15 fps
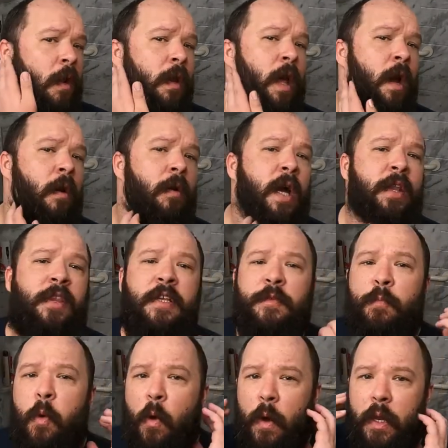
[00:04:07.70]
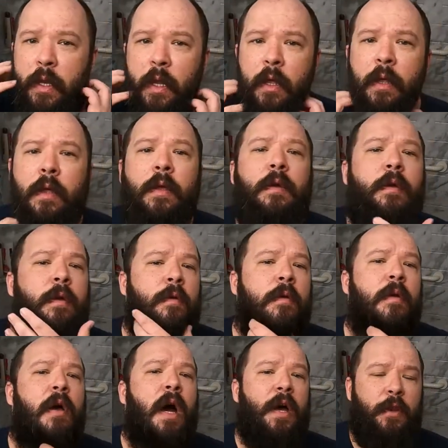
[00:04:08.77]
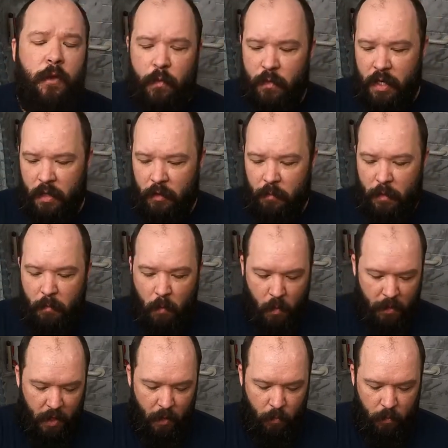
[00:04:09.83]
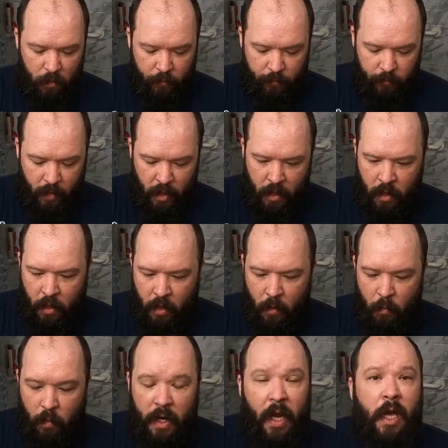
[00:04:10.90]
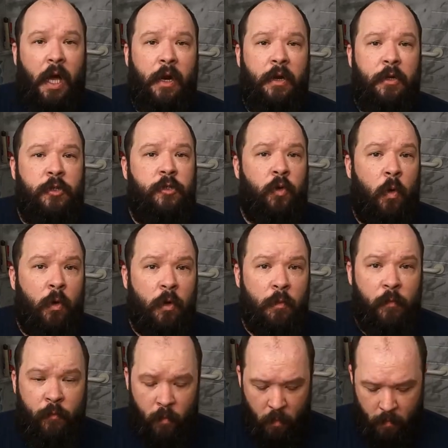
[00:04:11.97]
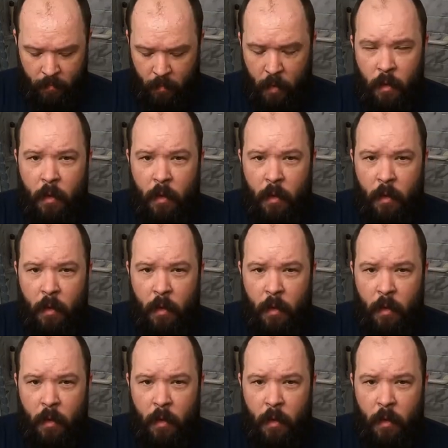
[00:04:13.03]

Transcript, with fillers: Now, at this point, I do need a little bit more than I would have when I cut it shorter before.